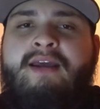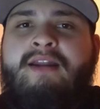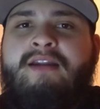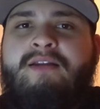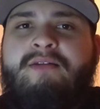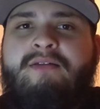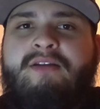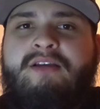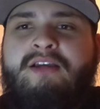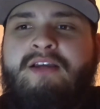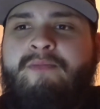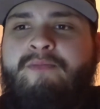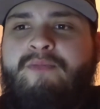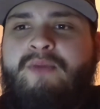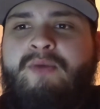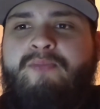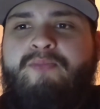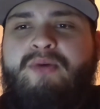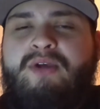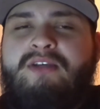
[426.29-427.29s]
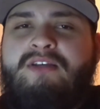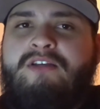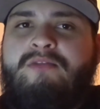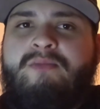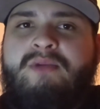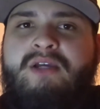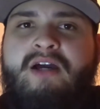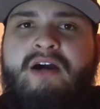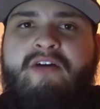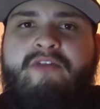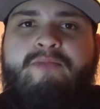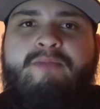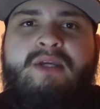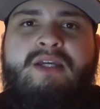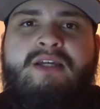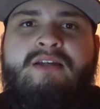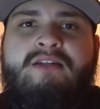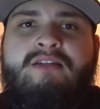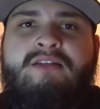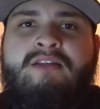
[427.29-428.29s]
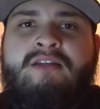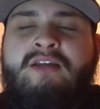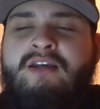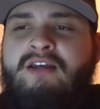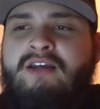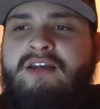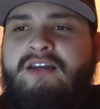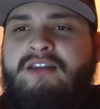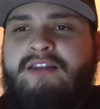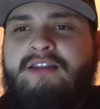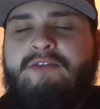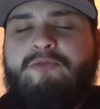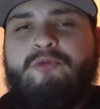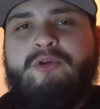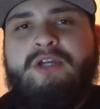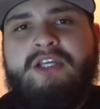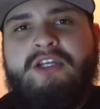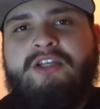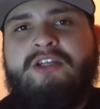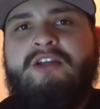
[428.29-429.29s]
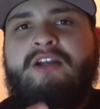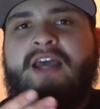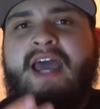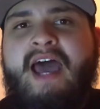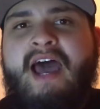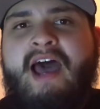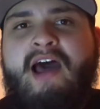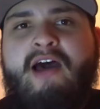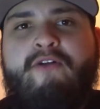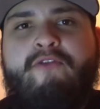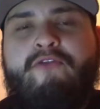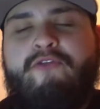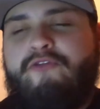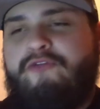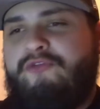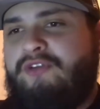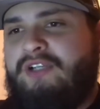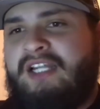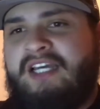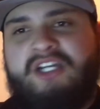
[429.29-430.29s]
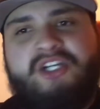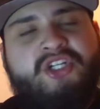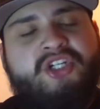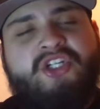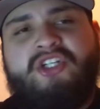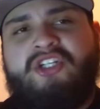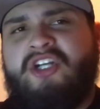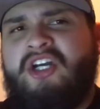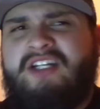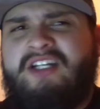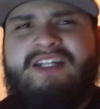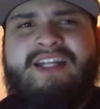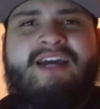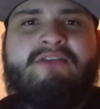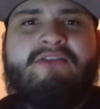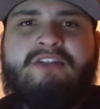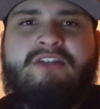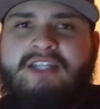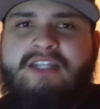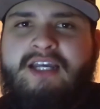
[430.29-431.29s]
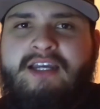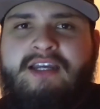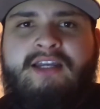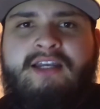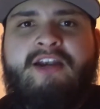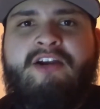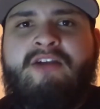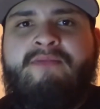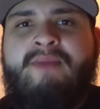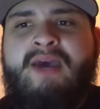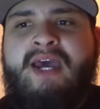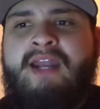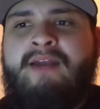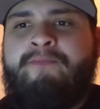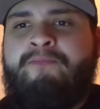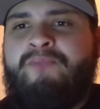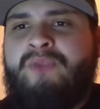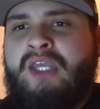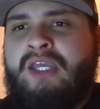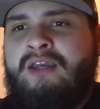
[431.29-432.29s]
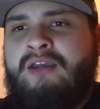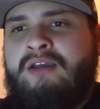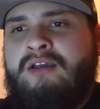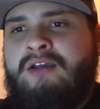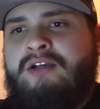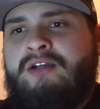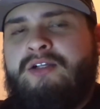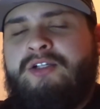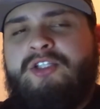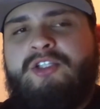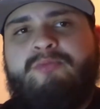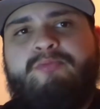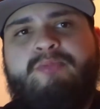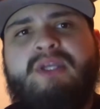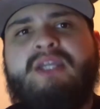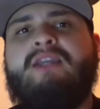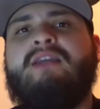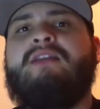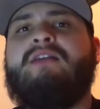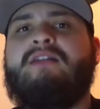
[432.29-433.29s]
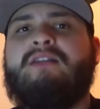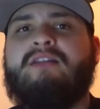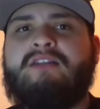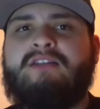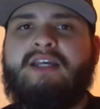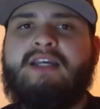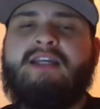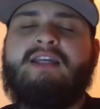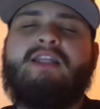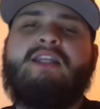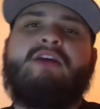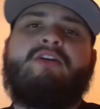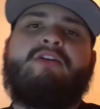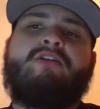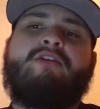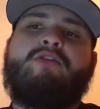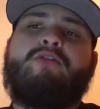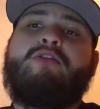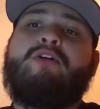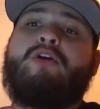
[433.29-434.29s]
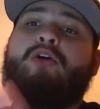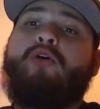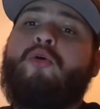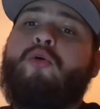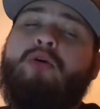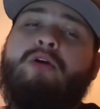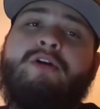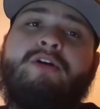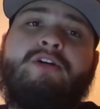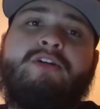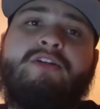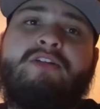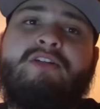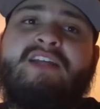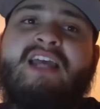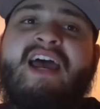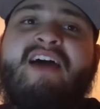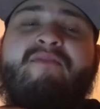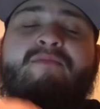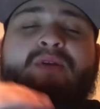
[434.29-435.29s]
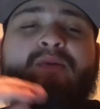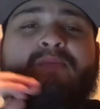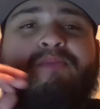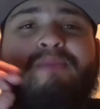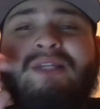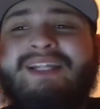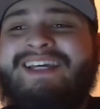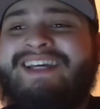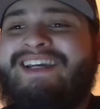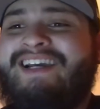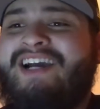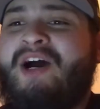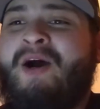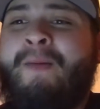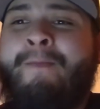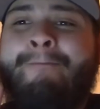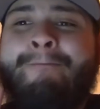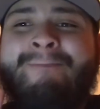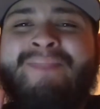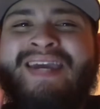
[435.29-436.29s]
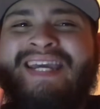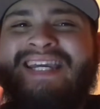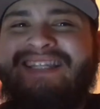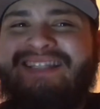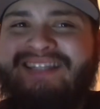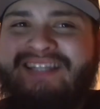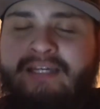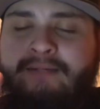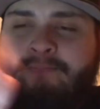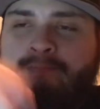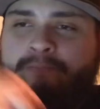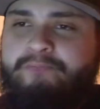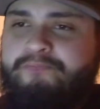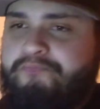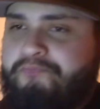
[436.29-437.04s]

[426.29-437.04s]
And it pisses me off, because we should have, like, a shutdown secondary, man. Speaking on the secondary, though, the corners have been playing amazing.